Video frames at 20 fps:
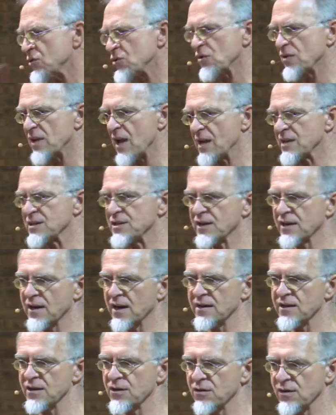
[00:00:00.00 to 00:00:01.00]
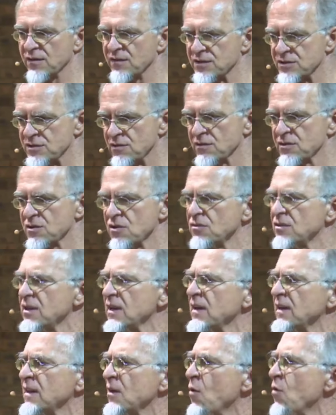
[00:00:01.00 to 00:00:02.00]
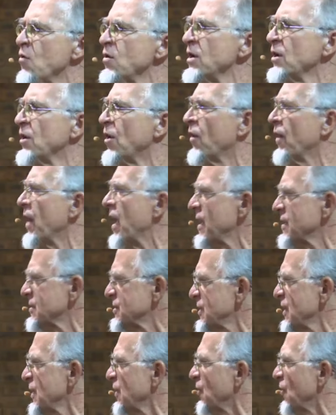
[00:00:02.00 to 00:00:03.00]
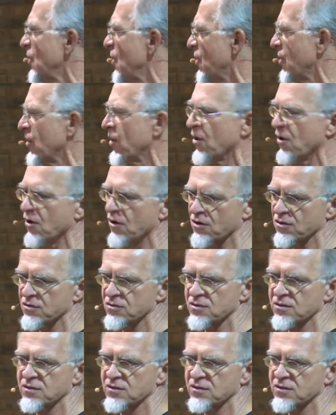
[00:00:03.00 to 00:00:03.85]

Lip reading: should actually run the universe. You did it all along actually wrong, God.